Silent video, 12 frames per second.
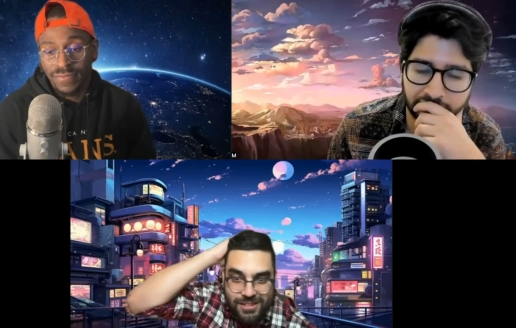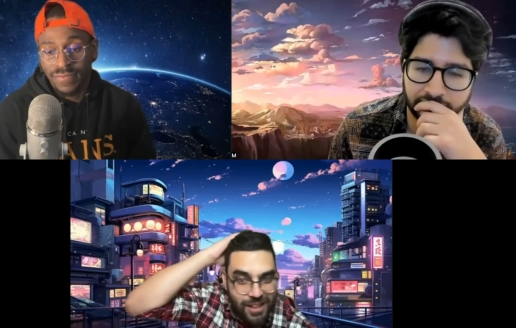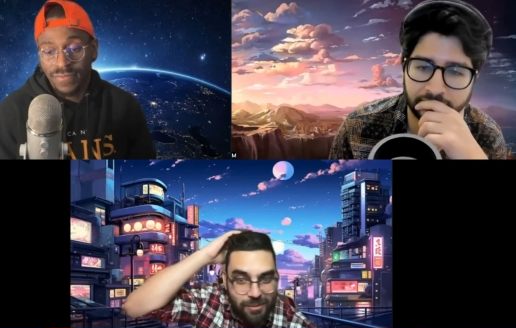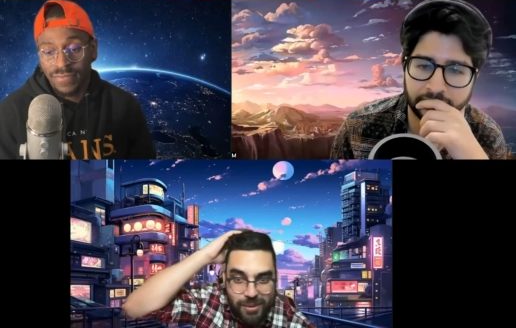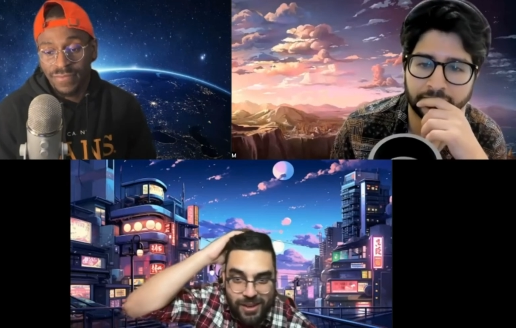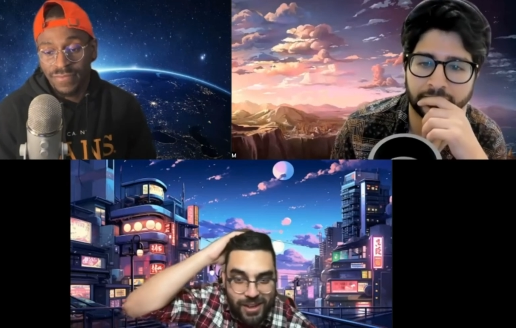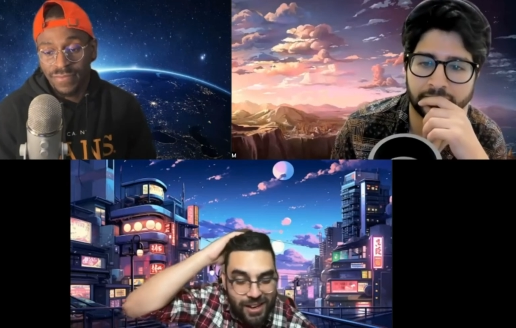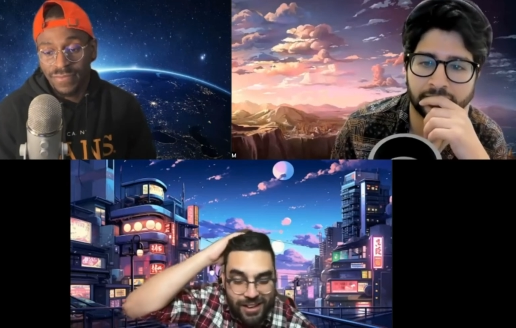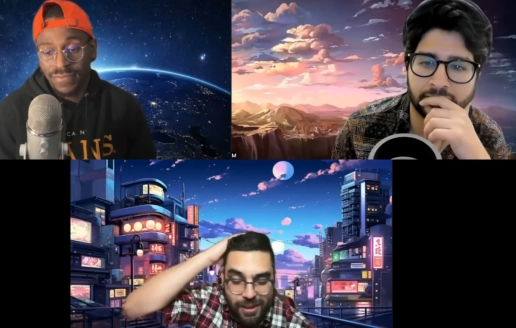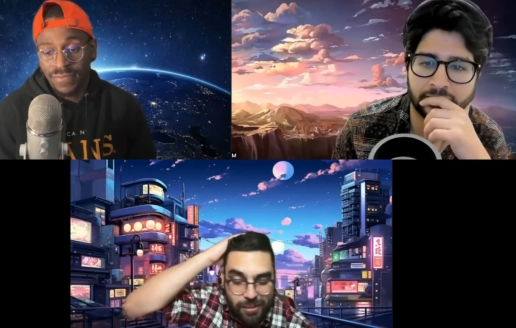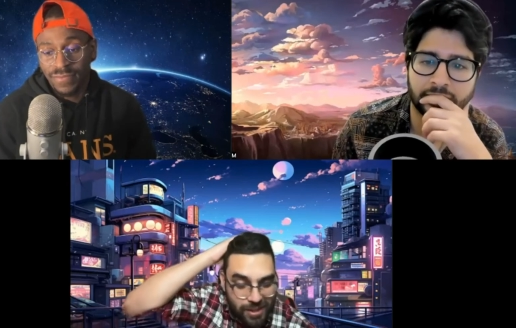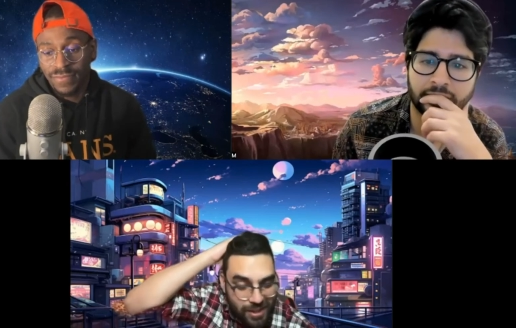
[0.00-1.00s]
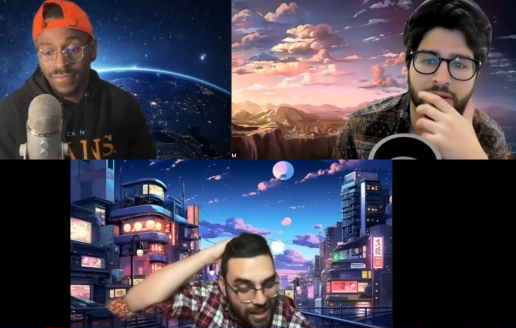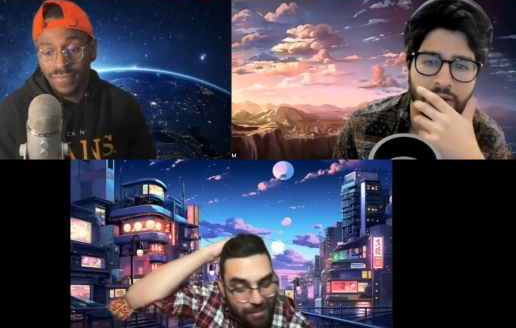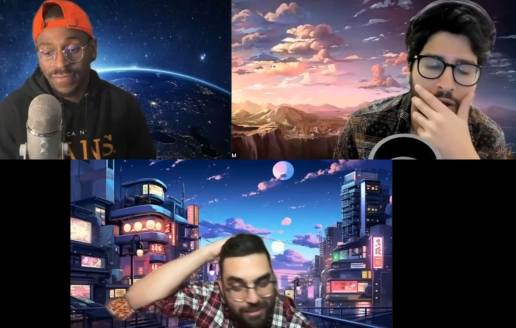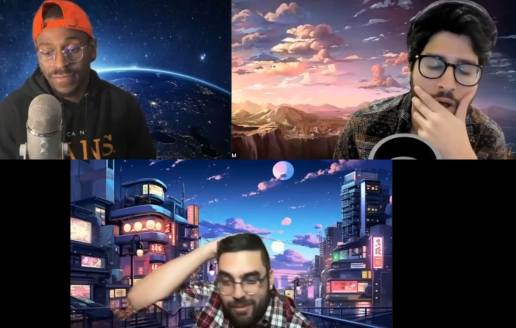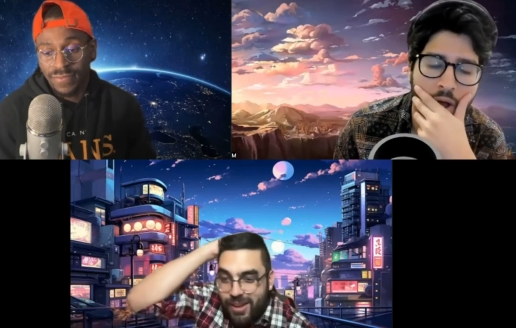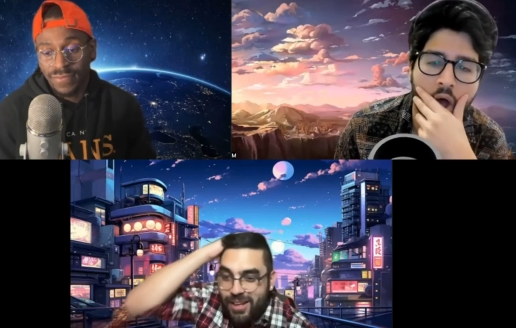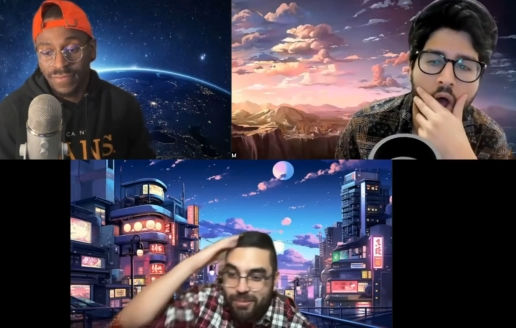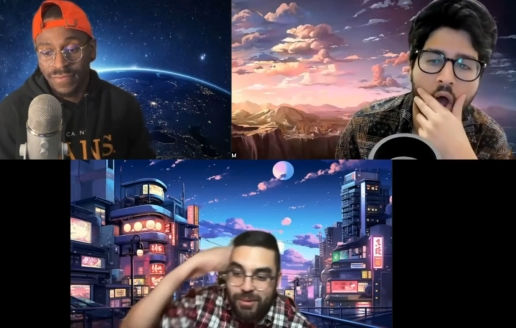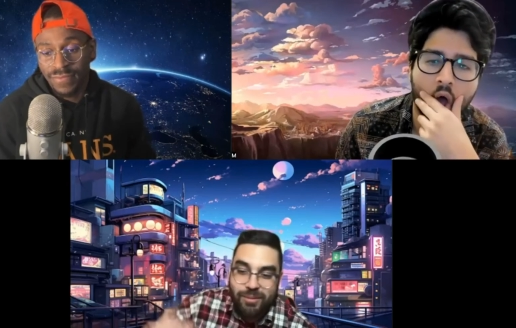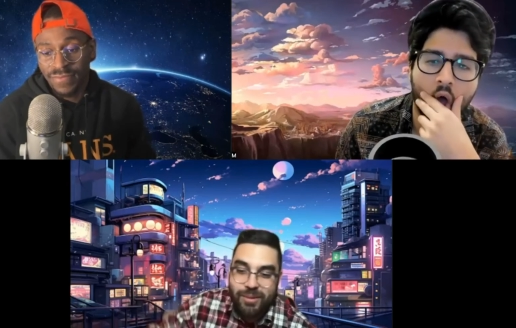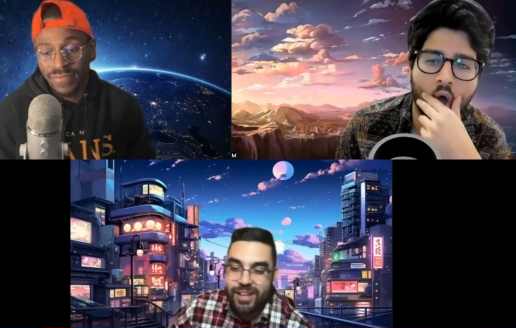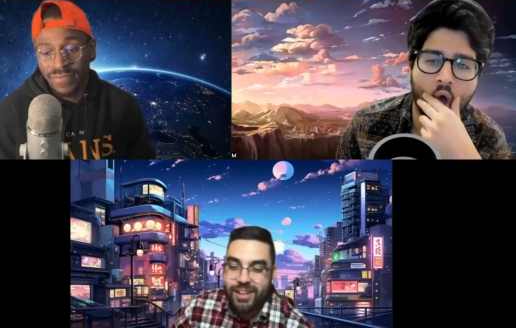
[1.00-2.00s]
Speaker 1: they've been they've been captivating
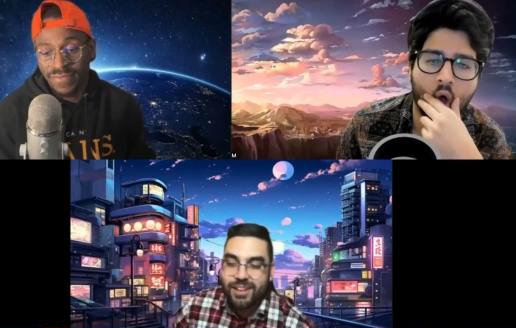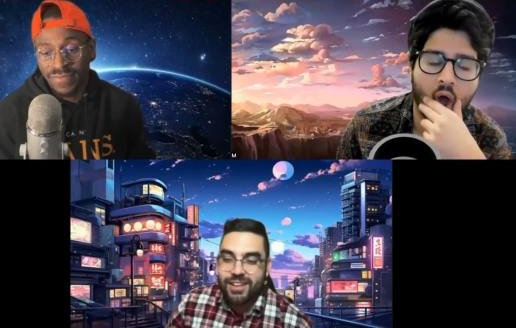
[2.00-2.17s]
me, man.